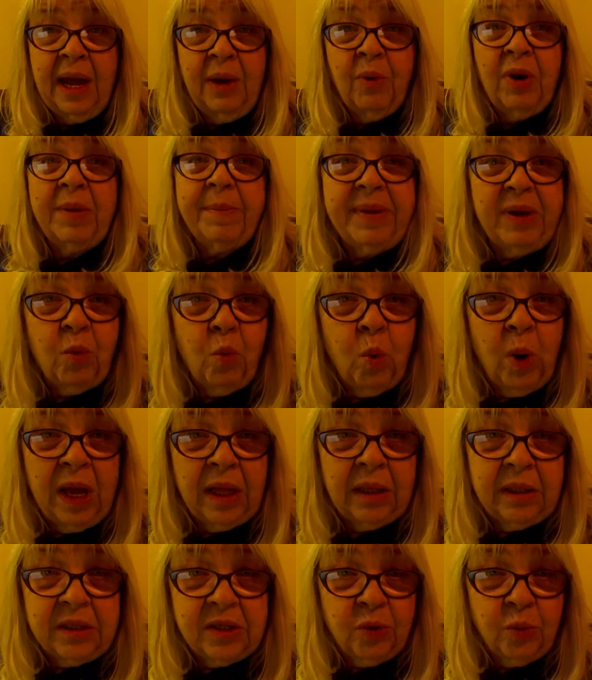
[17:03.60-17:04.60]
I want to be
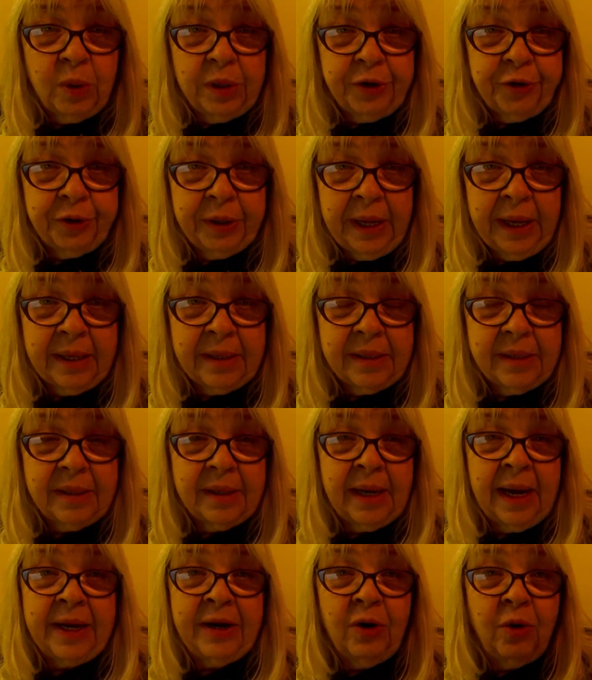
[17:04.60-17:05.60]
well into Onederland.
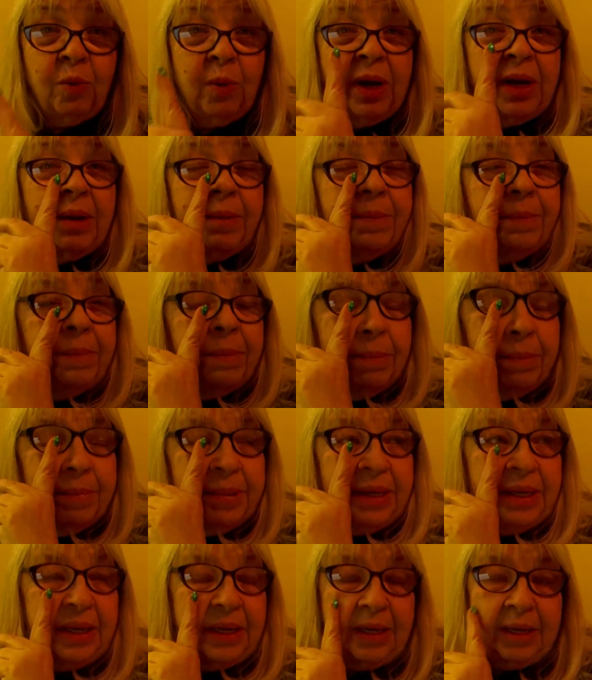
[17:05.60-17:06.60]
I don't want to
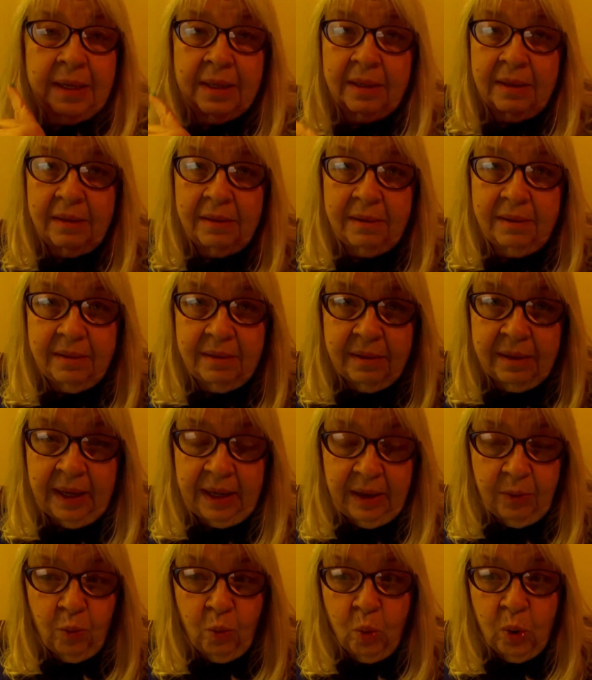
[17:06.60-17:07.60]
be in
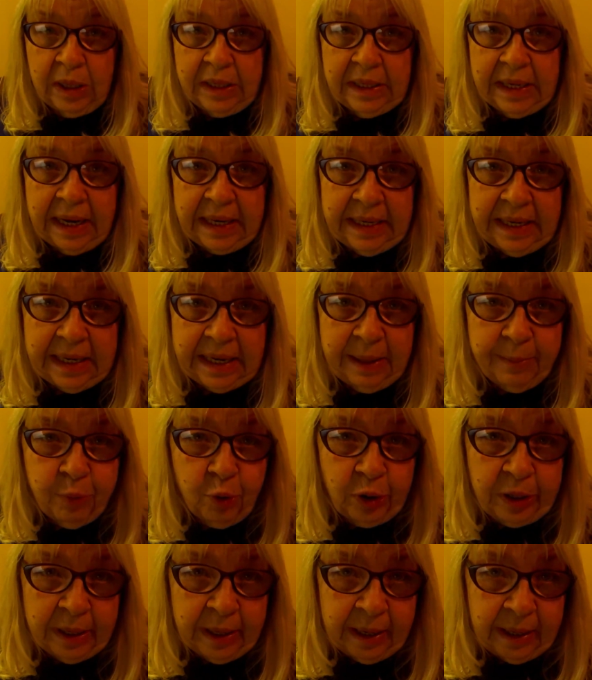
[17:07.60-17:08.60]
like
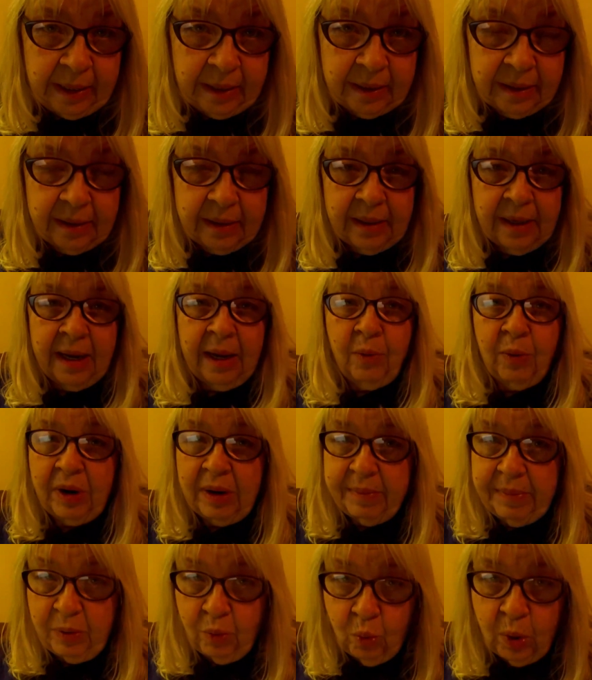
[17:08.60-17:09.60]
199.9. I want
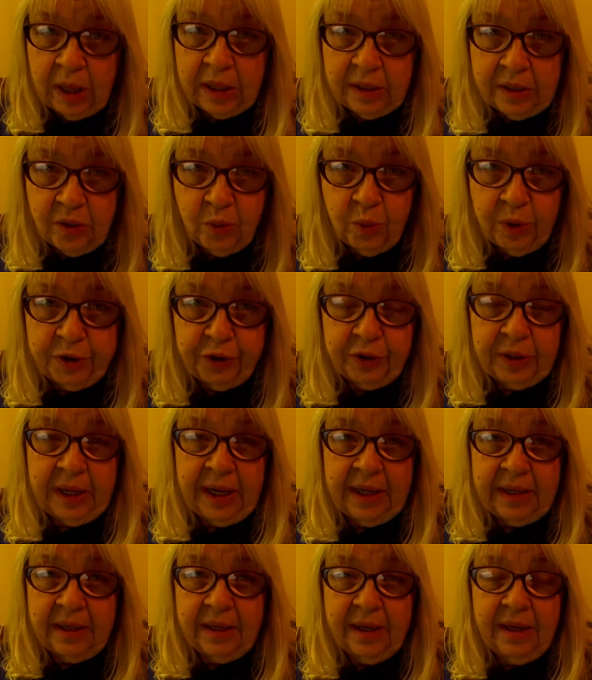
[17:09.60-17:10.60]
to be well into
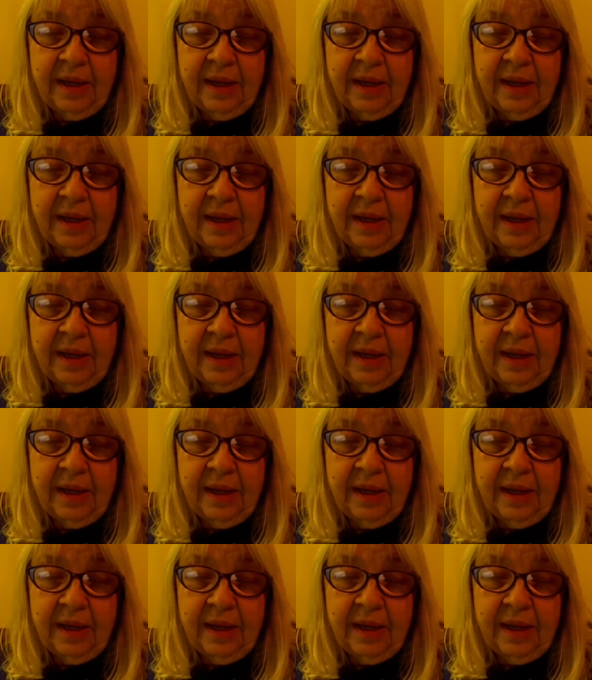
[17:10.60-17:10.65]
Onederland.